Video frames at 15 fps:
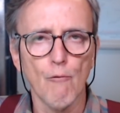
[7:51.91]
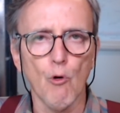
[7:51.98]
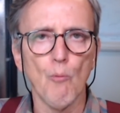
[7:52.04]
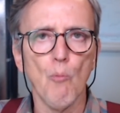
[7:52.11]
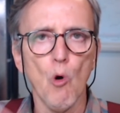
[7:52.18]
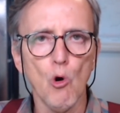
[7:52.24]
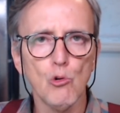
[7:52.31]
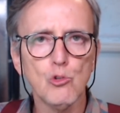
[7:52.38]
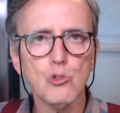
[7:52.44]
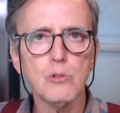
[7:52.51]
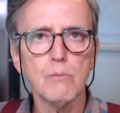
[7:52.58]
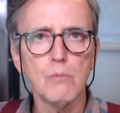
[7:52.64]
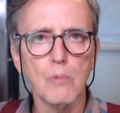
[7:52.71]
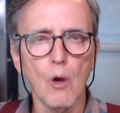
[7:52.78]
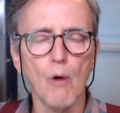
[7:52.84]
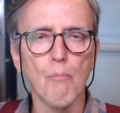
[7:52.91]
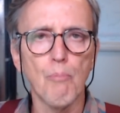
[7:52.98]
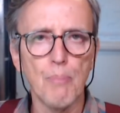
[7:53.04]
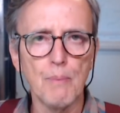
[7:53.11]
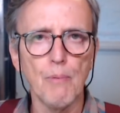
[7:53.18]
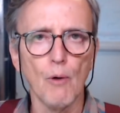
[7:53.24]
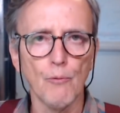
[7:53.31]
For most
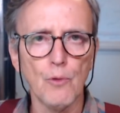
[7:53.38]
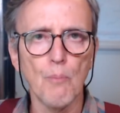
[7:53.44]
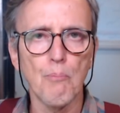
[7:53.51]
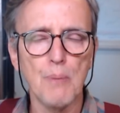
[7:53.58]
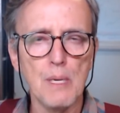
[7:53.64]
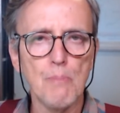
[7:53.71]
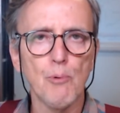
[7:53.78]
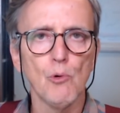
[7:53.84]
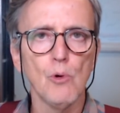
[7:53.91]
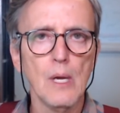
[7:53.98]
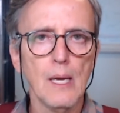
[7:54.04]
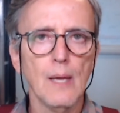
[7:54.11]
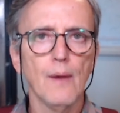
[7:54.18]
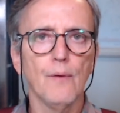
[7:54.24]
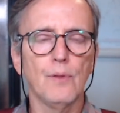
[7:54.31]
of the people